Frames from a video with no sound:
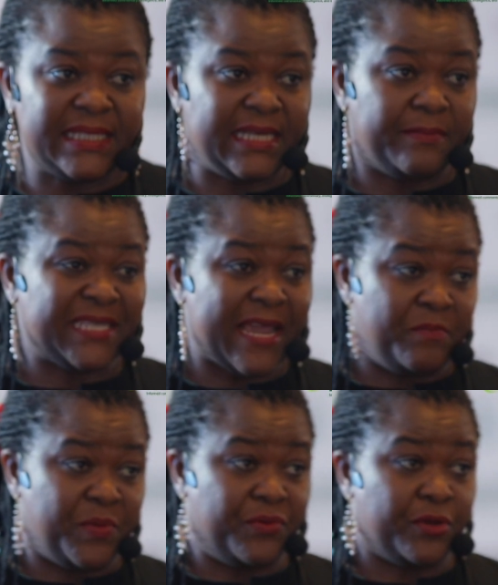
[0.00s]
this same time
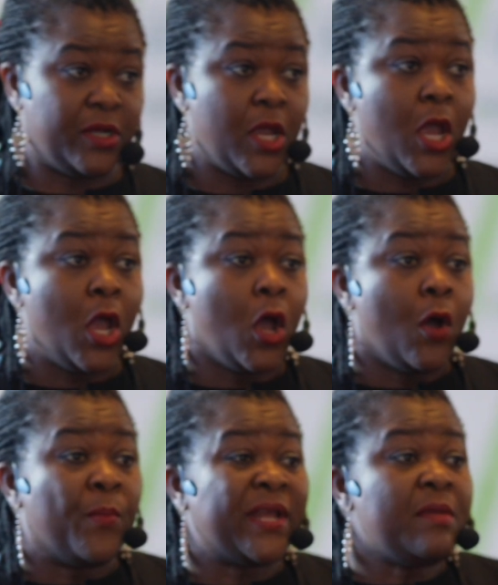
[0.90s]
period.
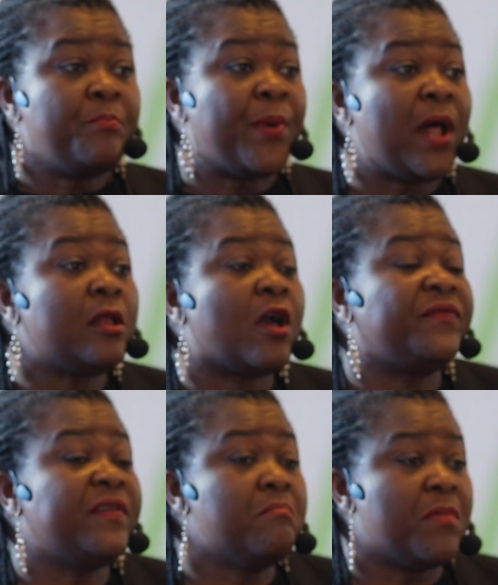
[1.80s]
But the bulk
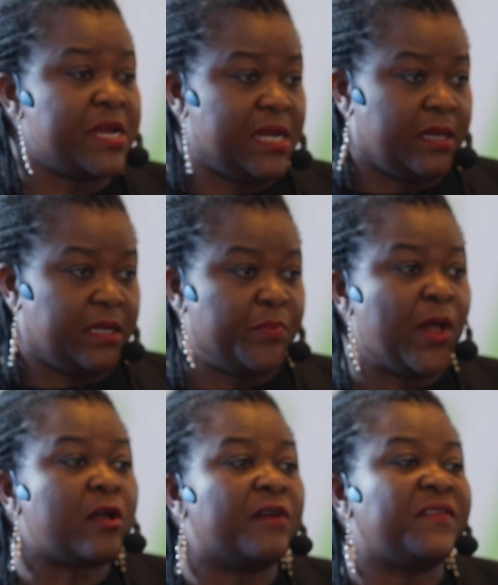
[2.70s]
of the money, the
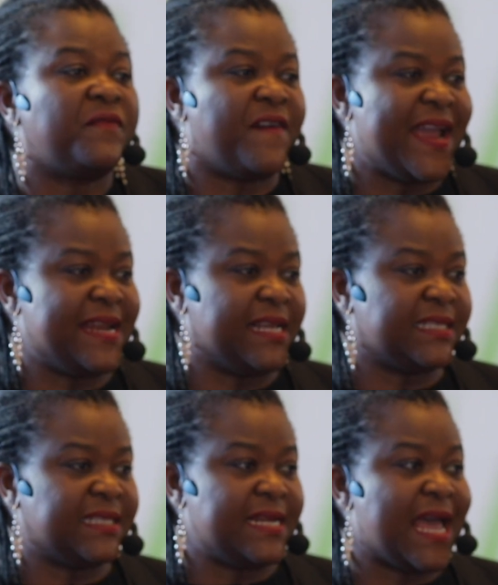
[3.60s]
bulk of the
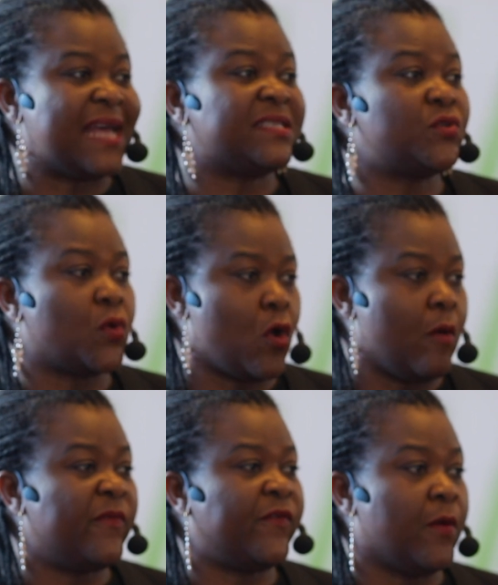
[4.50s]
financing has to
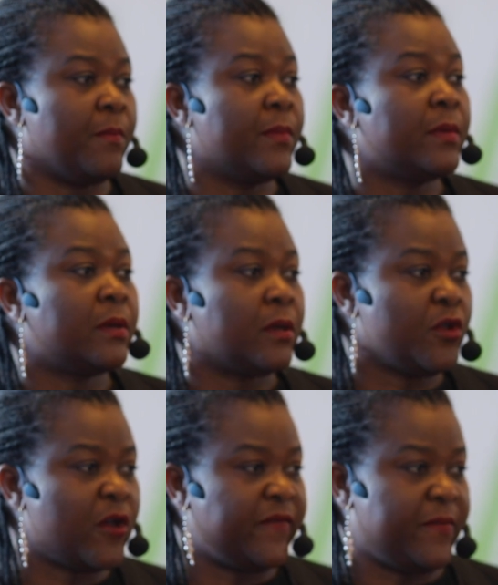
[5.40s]
come from
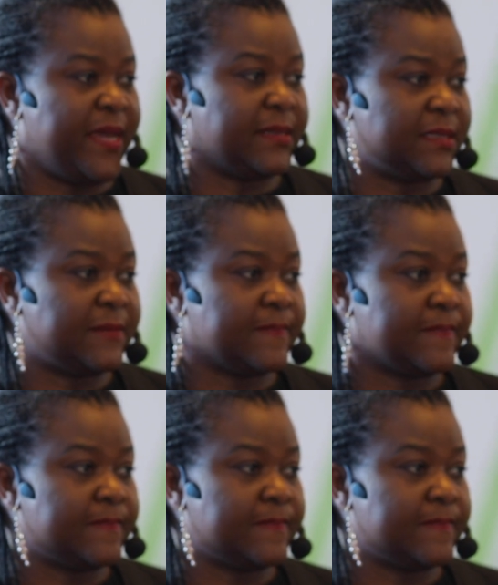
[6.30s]
government.